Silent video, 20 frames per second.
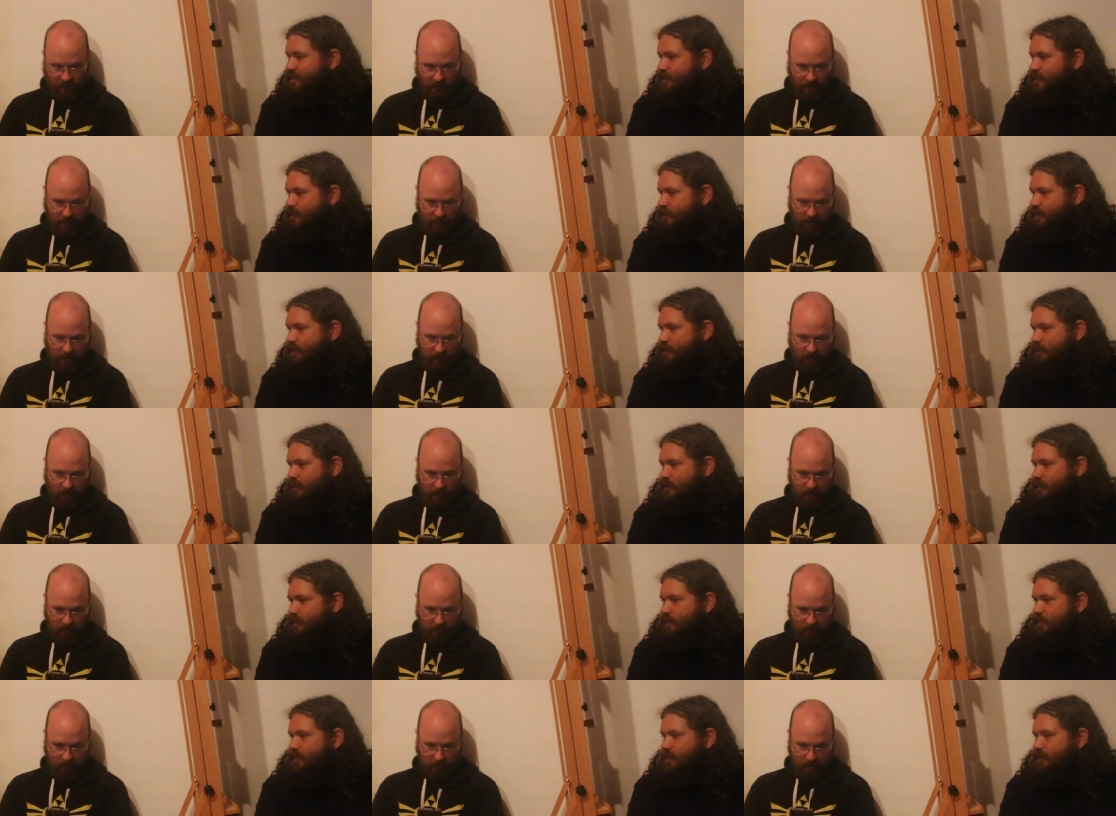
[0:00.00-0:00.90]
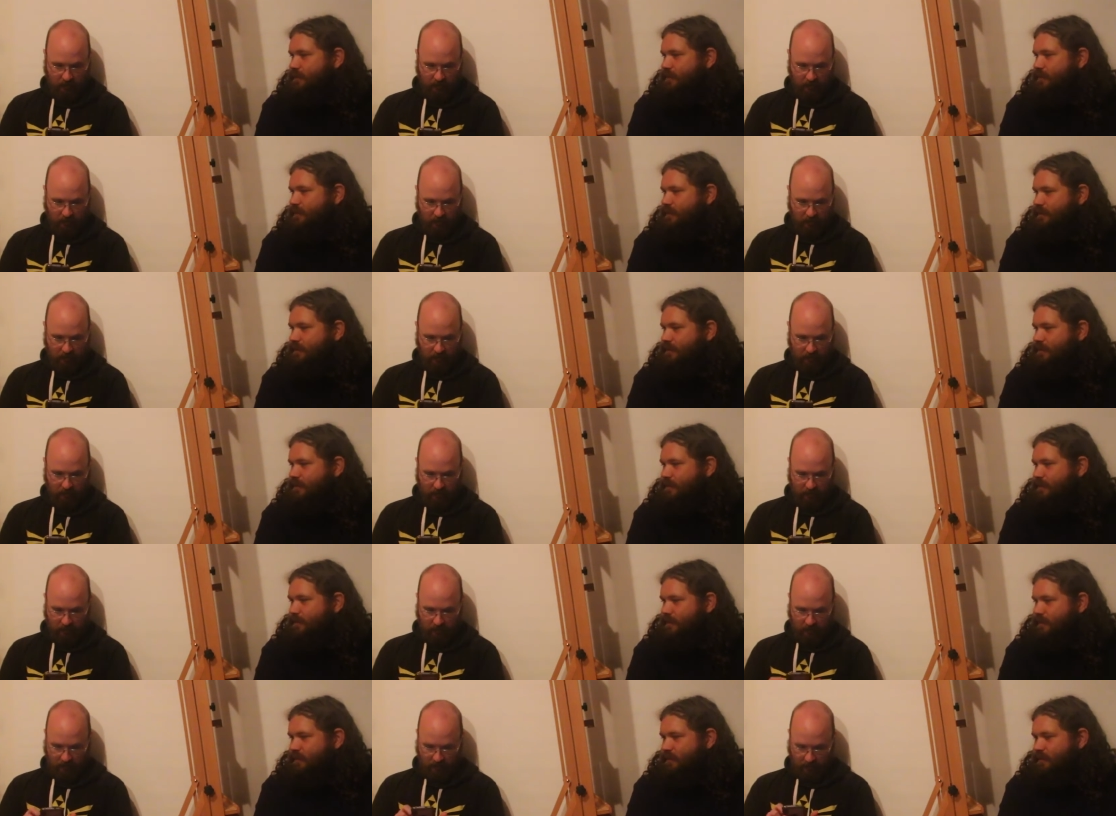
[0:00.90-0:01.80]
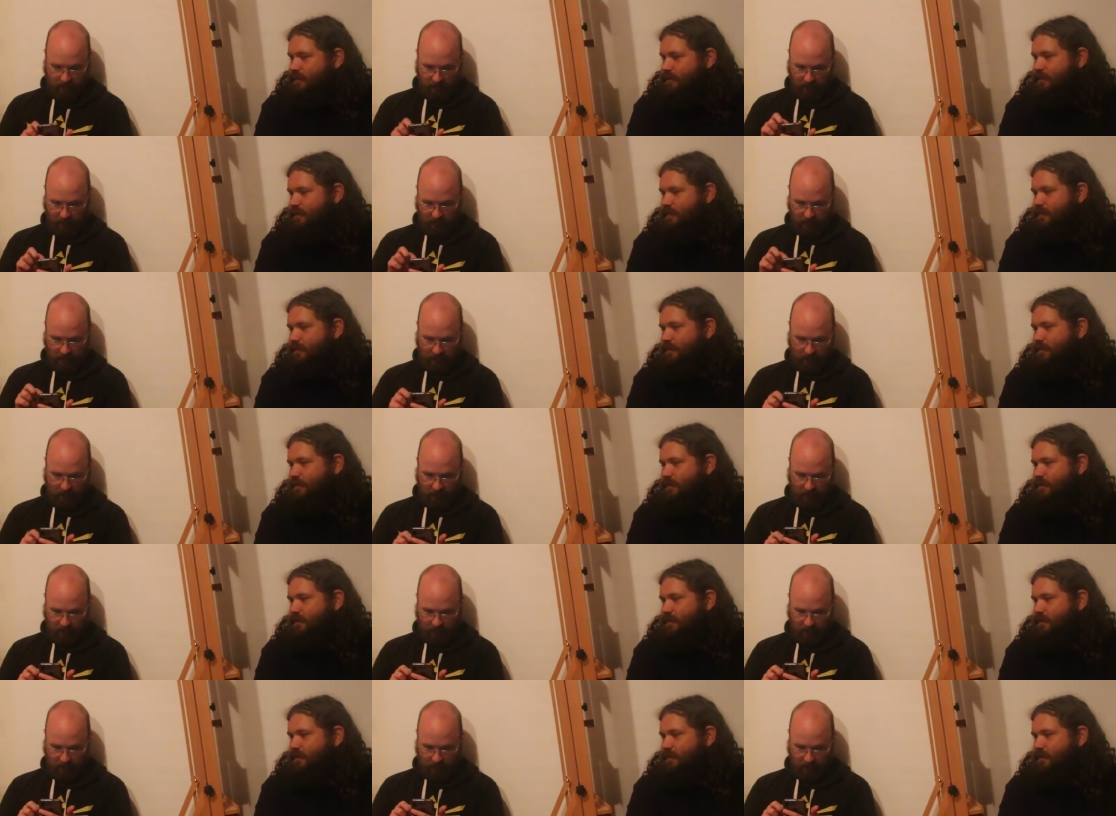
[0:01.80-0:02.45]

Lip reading: [no speech]